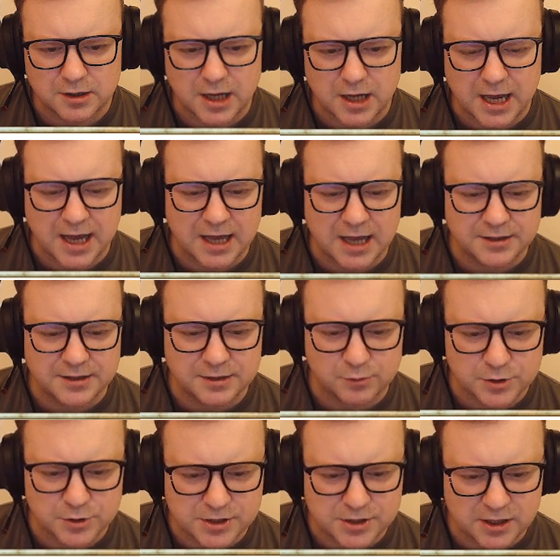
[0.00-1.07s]
And it
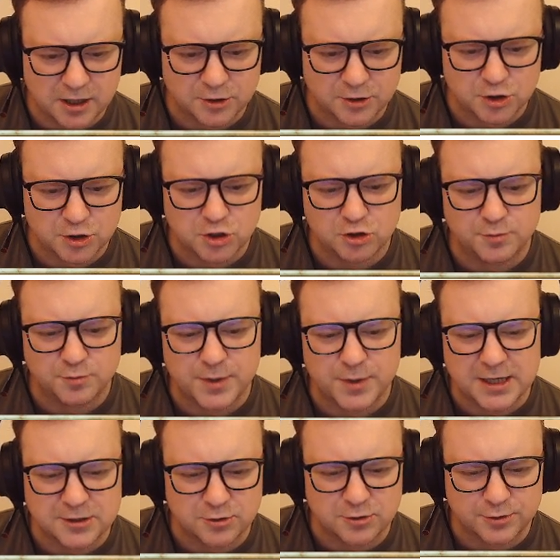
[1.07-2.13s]
was the largest group
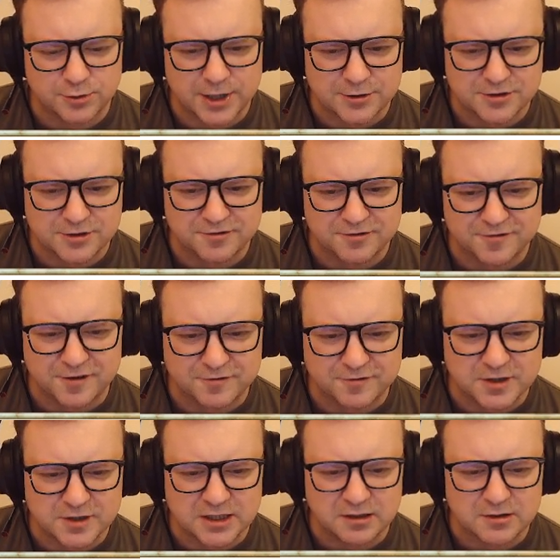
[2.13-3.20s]
in
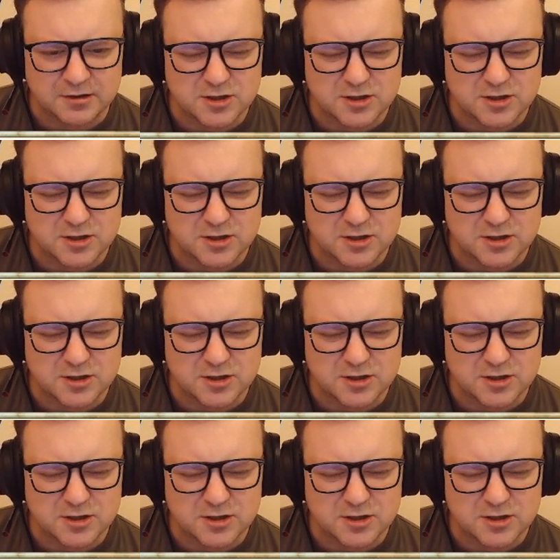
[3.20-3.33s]
2015.